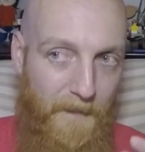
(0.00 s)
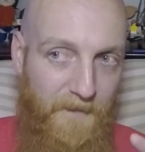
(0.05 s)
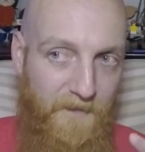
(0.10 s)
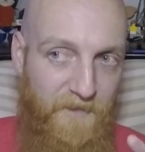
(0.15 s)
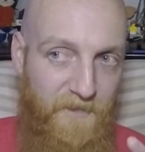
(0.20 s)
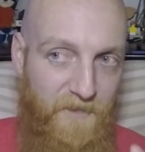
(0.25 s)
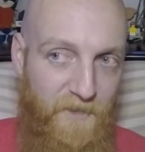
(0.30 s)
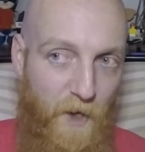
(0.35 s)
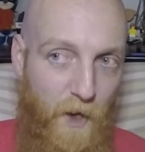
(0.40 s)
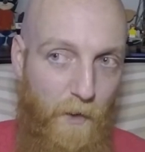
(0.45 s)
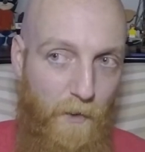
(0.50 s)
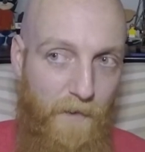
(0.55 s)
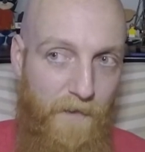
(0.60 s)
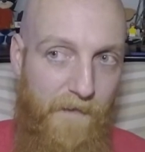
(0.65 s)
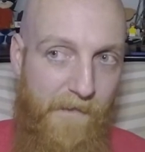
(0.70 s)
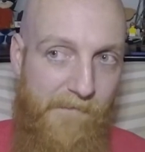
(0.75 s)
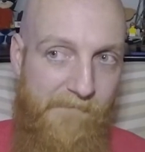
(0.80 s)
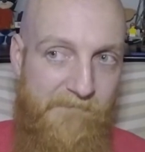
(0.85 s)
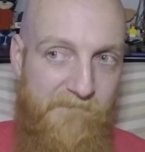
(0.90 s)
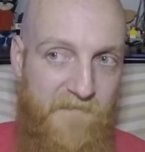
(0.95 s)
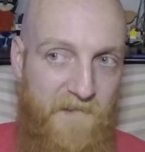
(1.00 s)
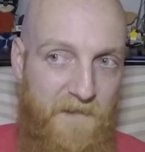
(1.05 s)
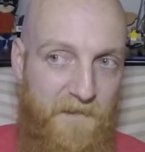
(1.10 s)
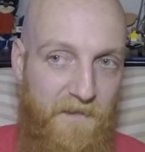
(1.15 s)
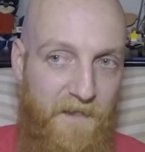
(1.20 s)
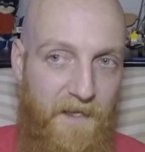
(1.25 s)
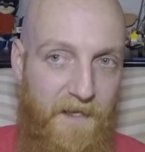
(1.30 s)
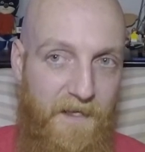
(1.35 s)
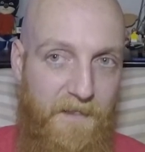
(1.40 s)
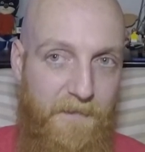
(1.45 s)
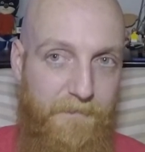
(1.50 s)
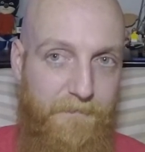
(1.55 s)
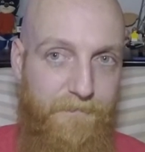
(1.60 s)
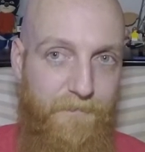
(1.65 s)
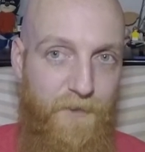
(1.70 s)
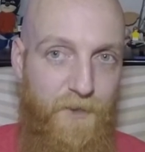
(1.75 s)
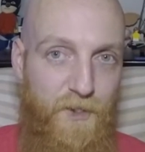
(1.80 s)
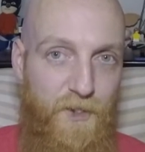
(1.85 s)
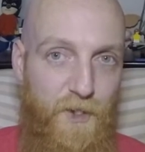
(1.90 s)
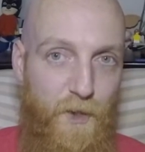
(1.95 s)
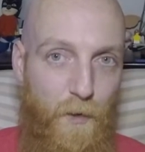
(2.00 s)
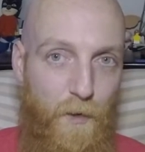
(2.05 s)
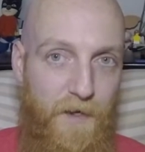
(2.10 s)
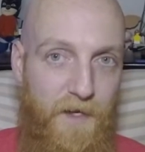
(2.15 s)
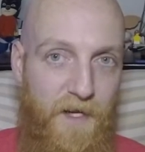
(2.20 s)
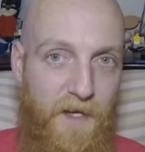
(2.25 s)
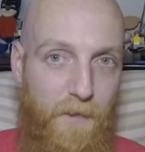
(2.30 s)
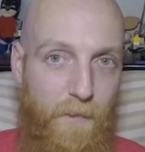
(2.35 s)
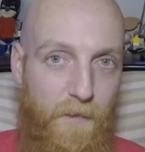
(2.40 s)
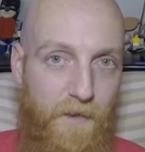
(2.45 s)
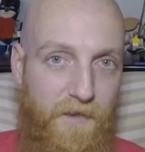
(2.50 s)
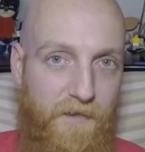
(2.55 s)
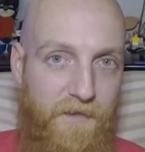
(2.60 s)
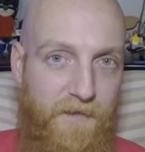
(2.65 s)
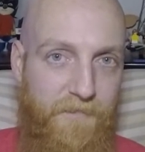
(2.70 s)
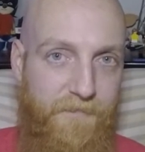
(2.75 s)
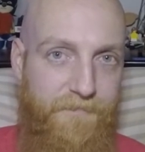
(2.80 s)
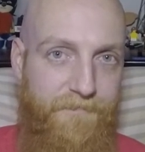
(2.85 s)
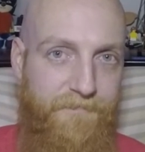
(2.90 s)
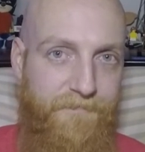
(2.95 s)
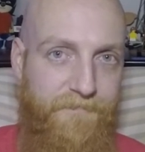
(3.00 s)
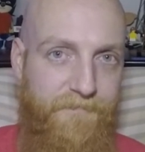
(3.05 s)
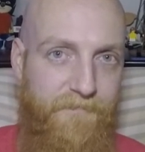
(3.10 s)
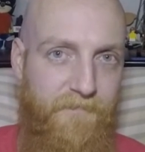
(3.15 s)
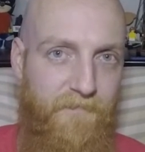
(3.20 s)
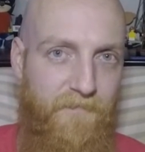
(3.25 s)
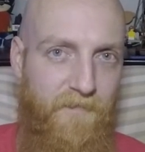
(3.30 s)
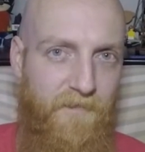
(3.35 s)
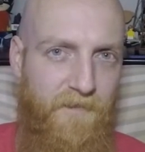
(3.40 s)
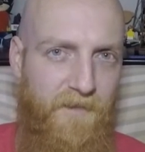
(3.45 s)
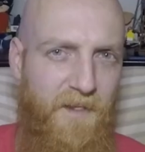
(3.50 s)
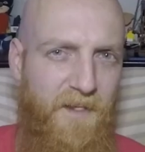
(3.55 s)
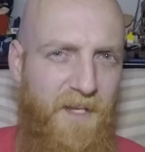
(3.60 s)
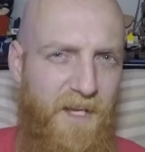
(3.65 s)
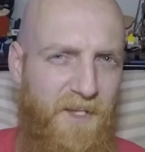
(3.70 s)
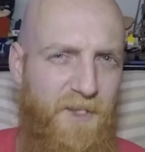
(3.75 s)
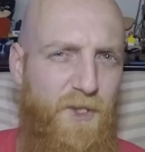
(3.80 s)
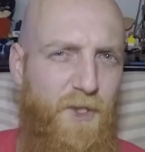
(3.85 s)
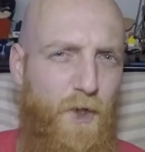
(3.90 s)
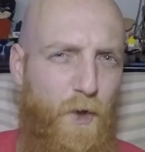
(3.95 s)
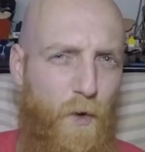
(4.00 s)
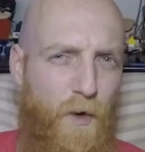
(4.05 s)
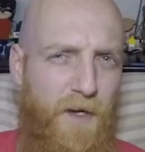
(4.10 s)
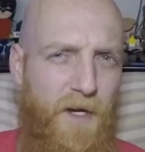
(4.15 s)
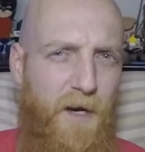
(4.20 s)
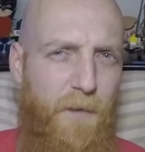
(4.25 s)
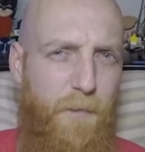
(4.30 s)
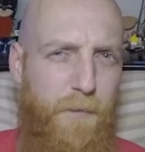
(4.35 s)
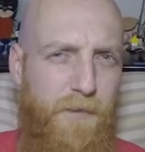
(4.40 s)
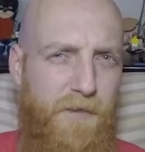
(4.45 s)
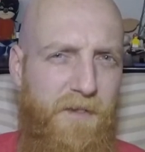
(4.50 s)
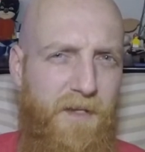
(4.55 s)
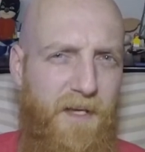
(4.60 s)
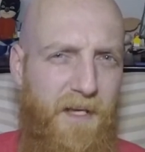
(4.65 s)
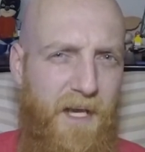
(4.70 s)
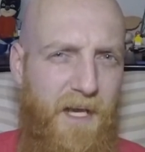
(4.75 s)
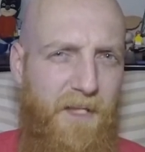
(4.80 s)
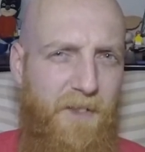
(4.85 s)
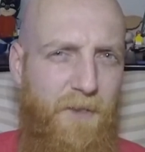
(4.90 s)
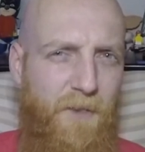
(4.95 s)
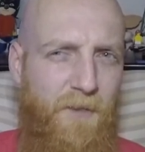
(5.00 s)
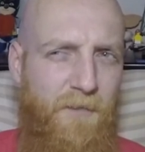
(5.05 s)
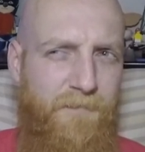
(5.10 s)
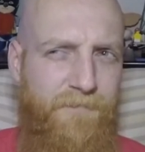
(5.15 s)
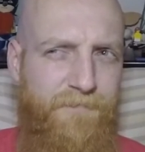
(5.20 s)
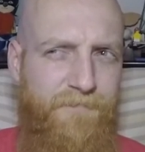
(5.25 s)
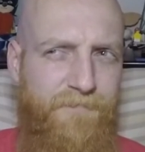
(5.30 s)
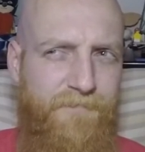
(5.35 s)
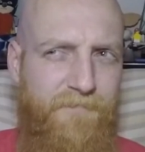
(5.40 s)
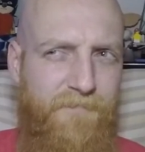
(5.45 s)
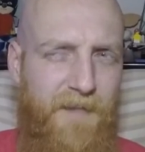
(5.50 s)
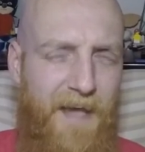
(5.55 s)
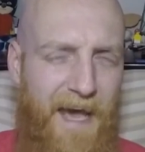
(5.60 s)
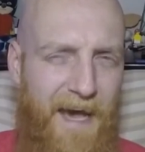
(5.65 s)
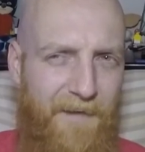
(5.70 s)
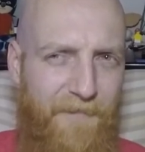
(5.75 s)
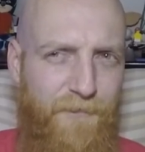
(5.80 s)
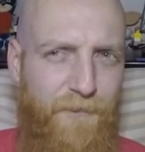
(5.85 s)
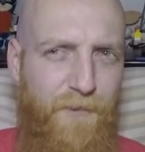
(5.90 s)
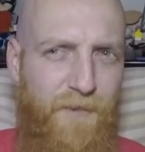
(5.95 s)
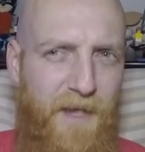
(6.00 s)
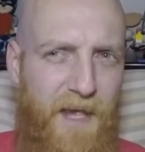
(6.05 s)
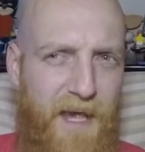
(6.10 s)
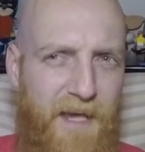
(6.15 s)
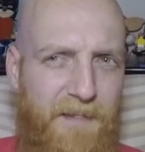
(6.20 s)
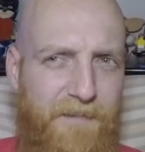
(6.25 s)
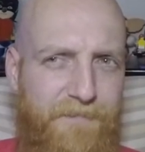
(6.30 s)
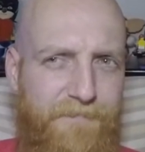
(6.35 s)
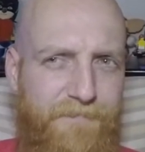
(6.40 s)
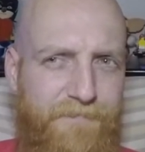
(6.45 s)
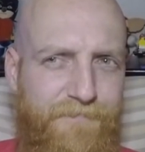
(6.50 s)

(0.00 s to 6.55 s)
Stalin, like, joining with. Didn't he join up with, like, Hitler? after that,